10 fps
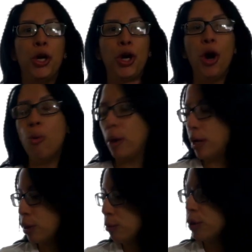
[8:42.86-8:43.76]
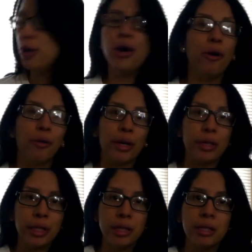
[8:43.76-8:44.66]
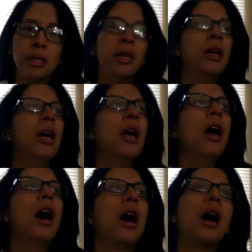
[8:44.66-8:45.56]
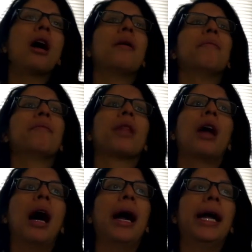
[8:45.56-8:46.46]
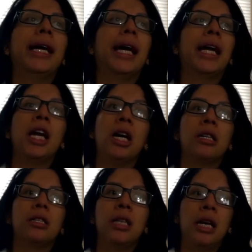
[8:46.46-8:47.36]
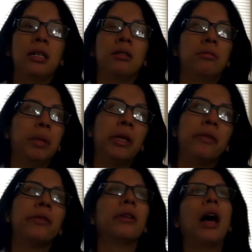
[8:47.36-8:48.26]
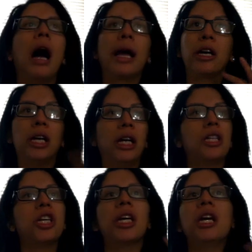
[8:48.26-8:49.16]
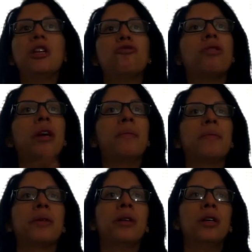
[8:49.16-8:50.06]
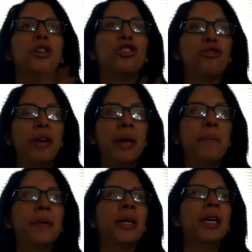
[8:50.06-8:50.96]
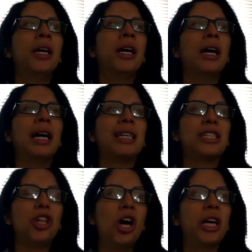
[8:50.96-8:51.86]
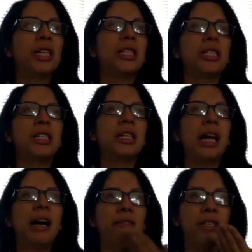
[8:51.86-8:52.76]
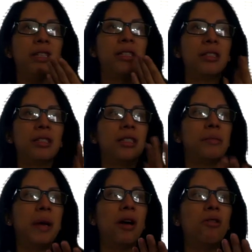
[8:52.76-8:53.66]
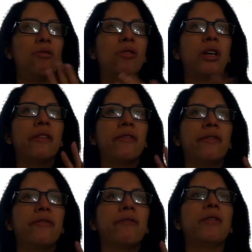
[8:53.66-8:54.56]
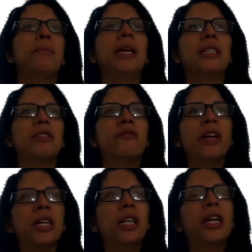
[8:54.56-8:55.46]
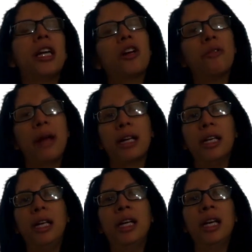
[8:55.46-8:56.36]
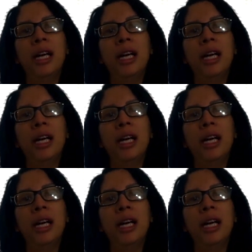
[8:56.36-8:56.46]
no bueno, no gracias. I cannot stand beef. I could eat chicken, shrimp, as long as it doesn't have a smell or if the place is ventilated correctly,